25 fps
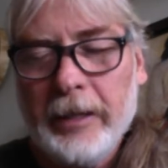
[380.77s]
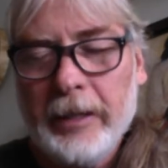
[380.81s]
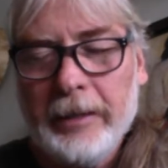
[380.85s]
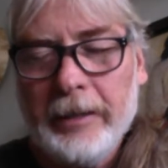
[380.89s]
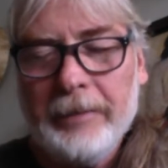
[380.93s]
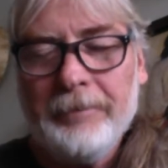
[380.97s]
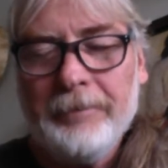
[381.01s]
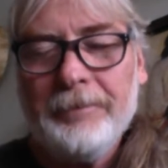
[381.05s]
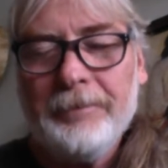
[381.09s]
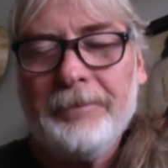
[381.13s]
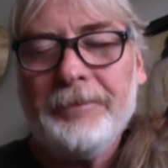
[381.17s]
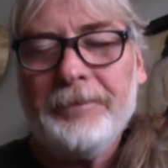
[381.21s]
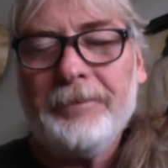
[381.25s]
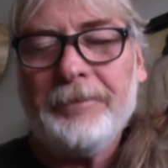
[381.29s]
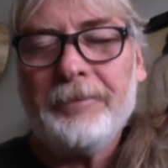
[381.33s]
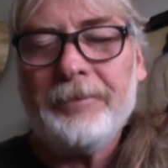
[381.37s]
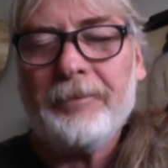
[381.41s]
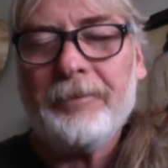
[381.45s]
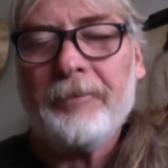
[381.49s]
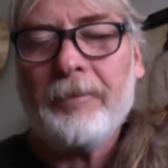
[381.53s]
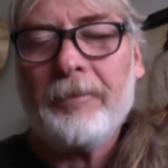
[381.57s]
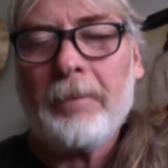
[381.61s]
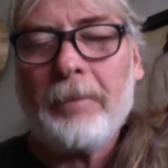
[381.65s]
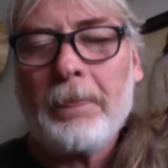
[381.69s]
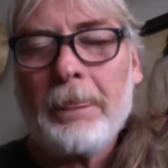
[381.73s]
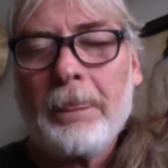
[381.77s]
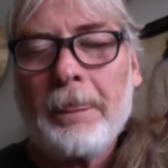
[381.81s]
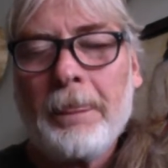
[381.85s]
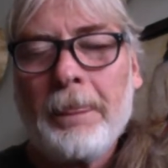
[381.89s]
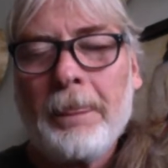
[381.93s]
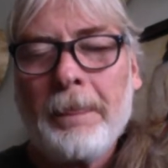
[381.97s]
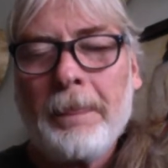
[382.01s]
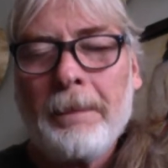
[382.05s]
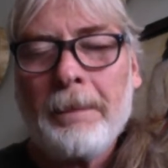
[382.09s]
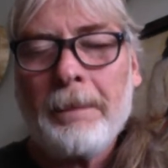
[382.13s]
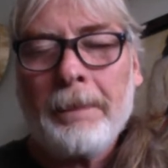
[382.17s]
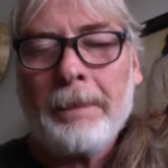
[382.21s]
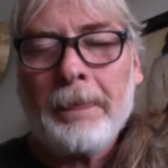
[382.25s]

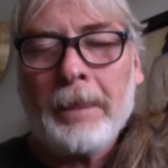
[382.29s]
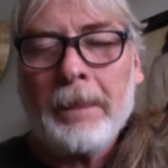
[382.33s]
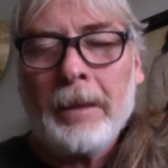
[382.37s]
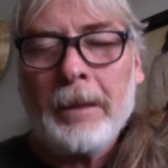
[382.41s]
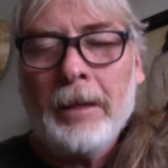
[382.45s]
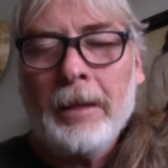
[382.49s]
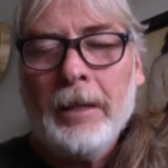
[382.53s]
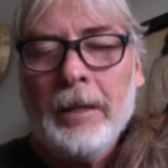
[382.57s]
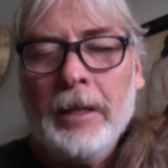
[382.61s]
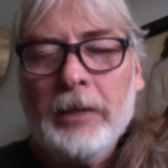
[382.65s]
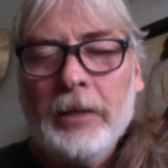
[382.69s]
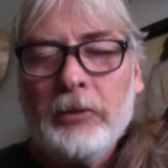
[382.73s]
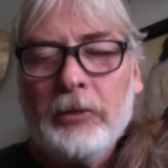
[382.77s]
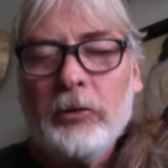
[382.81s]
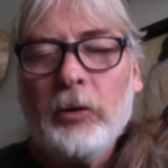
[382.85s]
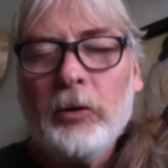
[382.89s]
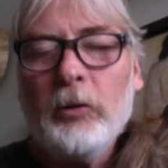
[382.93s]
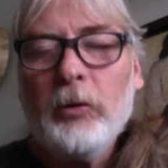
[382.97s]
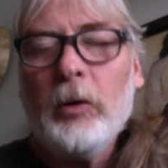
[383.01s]
So we